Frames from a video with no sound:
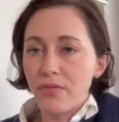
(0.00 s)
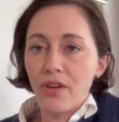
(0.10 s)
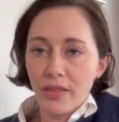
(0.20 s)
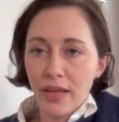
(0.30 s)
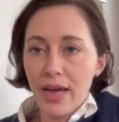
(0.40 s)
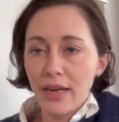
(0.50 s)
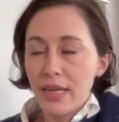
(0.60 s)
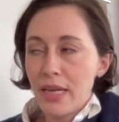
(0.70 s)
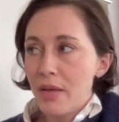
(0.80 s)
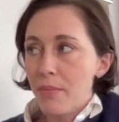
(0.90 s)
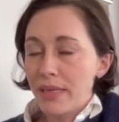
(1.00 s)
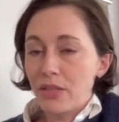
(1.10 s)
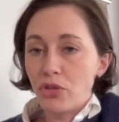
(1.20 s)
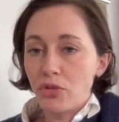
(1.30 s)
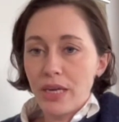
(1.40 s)
Fuck that. But
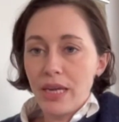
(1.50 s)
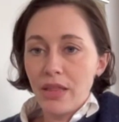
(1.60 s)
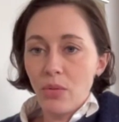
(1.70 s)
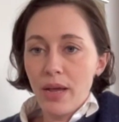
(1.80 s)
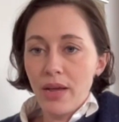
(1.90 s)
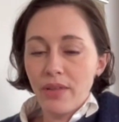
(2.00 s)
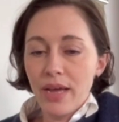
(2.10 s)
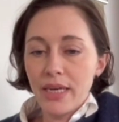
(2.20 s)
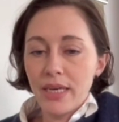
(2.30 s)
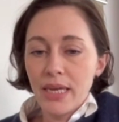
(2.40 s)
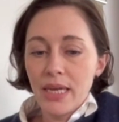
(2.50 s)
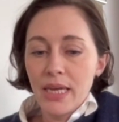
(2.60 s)
it's tricky in the way of like,